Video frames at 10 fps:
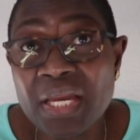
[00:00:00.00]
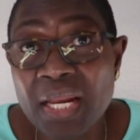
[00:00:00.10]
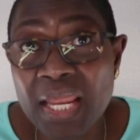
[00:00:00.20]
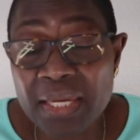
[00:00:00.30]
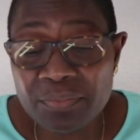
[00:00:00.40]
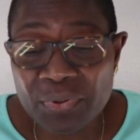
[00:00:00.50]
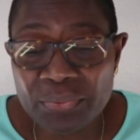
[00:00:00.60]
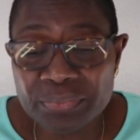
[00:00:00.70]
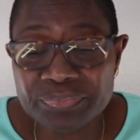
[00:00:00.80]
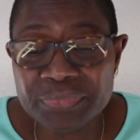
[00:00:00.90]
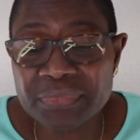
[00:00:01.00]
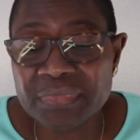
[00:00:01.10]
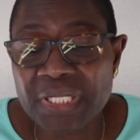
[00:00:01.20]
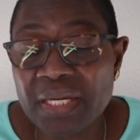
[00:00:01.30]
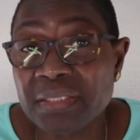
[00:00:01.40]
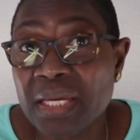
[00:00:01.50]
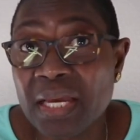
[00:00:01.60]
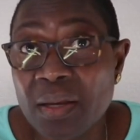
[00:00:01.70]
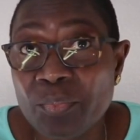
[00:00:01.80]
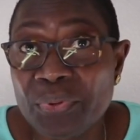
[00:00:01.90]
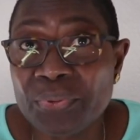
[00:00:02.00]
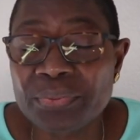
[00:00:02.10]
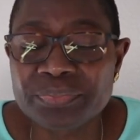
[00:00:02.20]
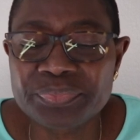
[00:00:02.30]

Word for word: climber, and camper,